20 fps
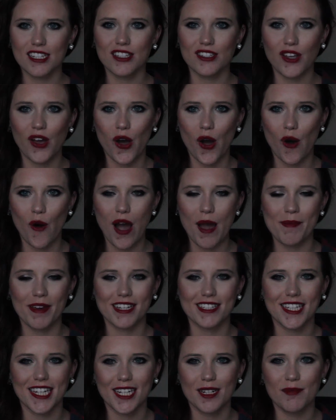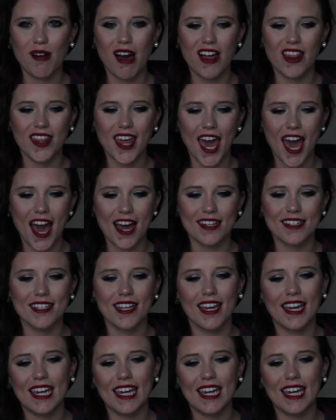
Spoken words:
so I'm excited about that.